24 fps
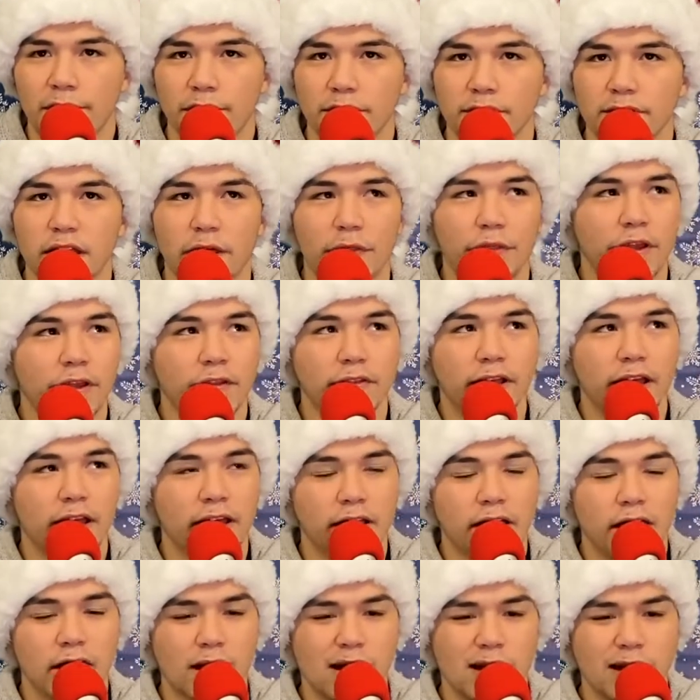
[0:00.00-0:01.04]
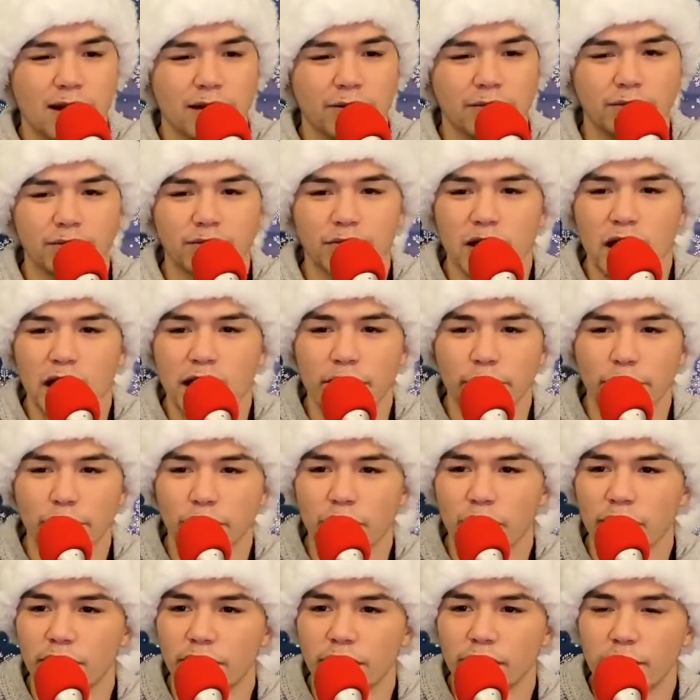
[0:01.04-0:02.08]
there's nothing that I don't
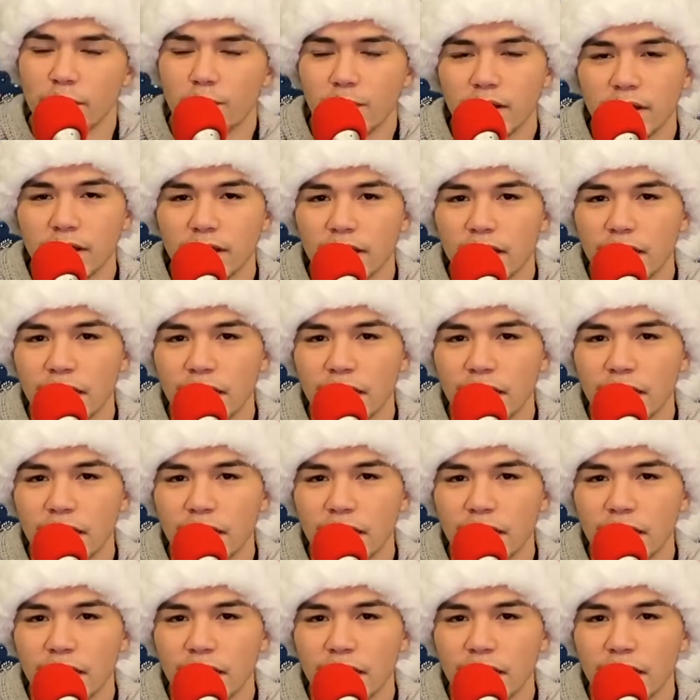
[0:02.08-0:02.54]
love anybody